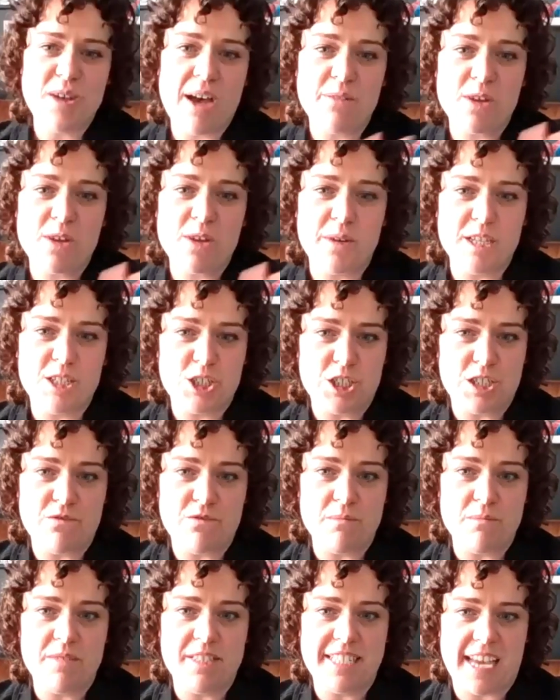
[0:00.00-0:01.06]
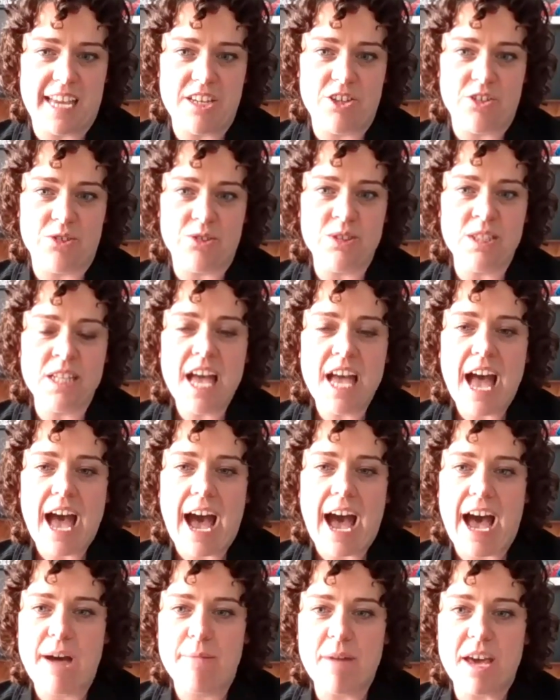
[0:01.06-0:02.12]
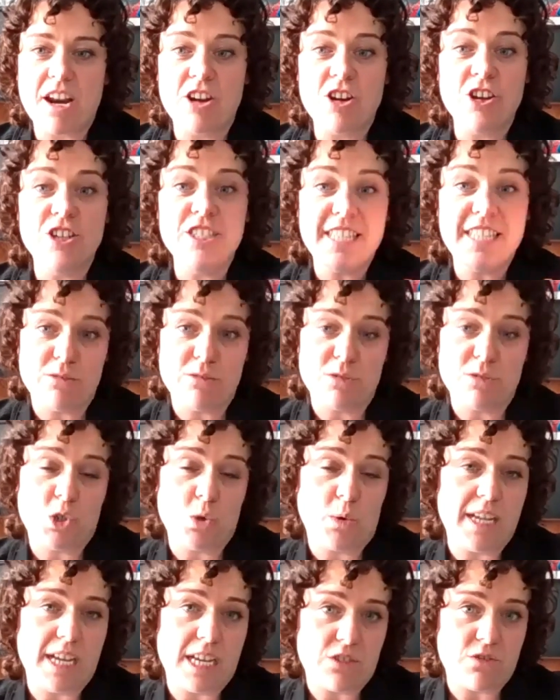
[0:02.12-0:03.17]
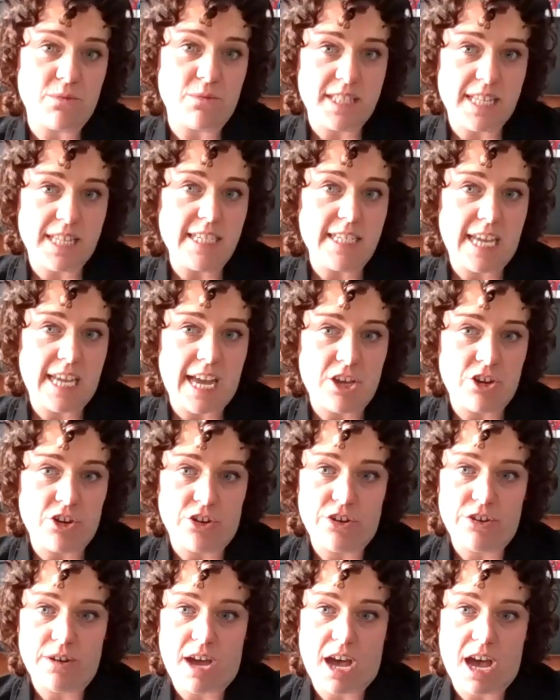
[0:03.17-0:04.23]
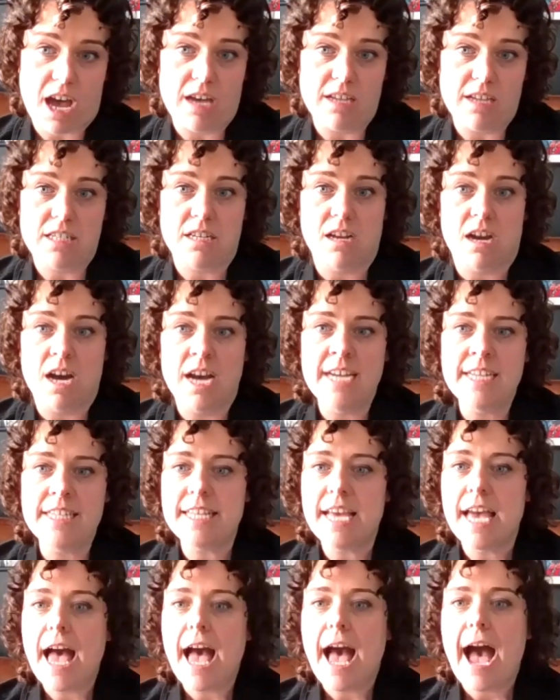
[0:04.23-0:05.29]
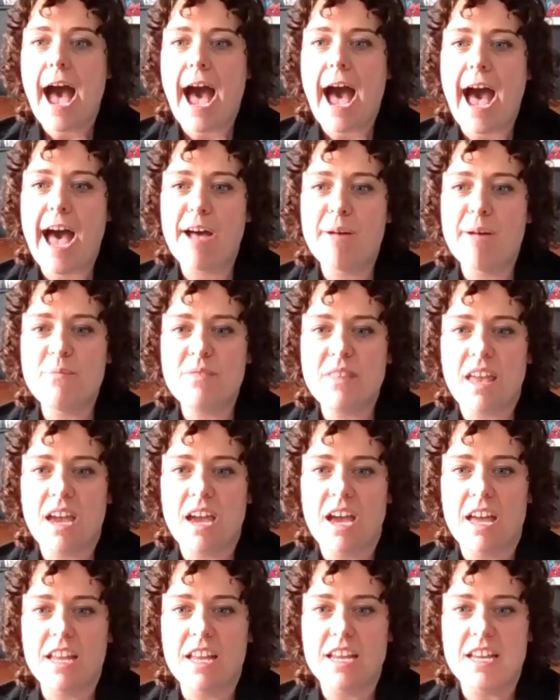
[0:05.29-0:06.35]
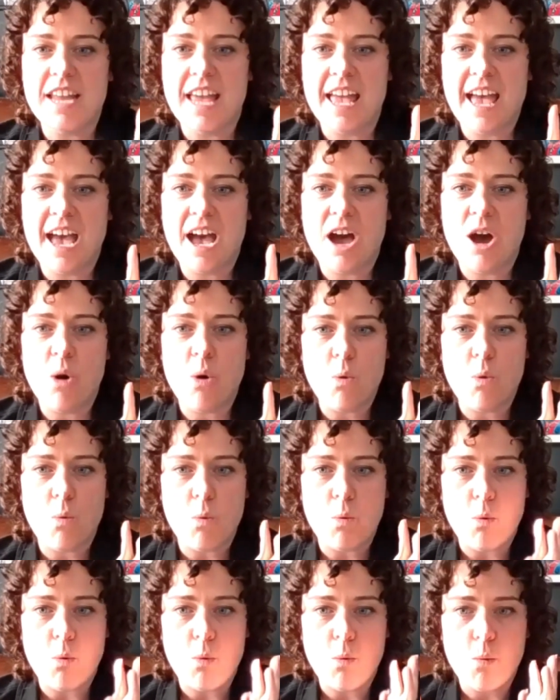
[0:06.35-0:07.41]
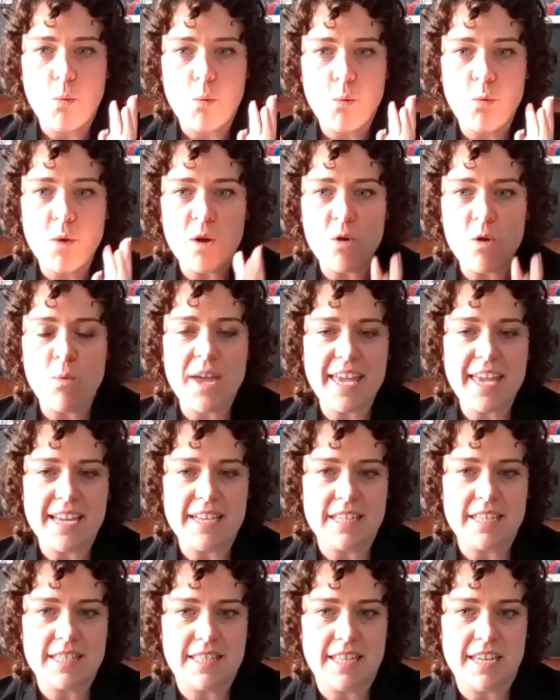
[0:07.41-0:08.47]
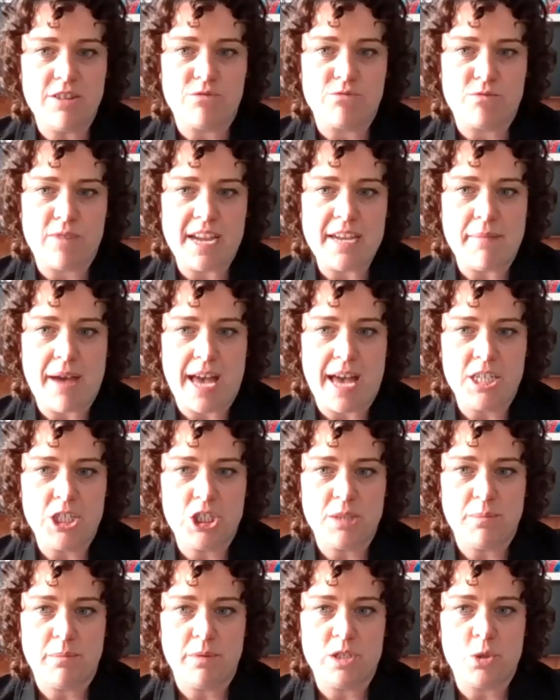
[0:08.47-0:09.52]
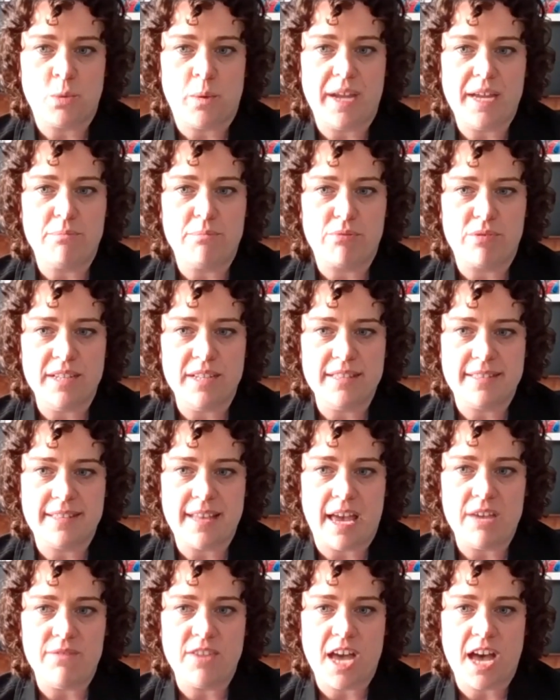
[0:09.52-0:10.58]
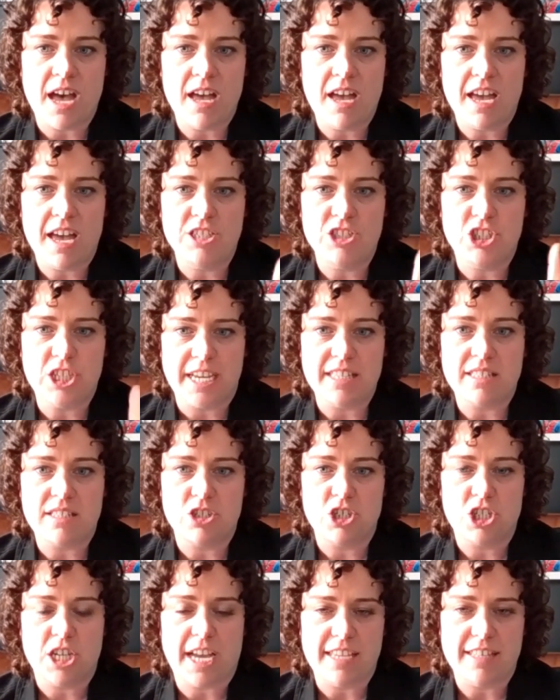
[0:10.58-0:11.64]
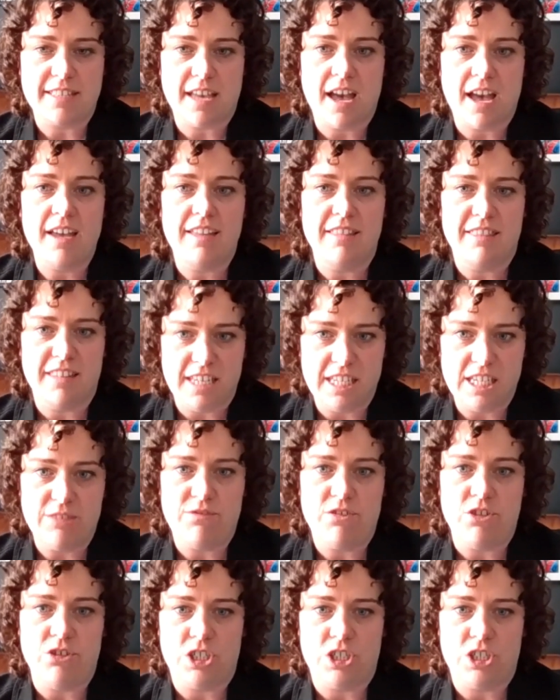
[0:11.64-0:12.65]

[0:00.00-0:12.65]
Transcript: do have a question from Daniel. And I know Daniel's joining us from San Diego tonight. Now, will we get to see a rematch between Prince Xavier and Jason Chaser in the near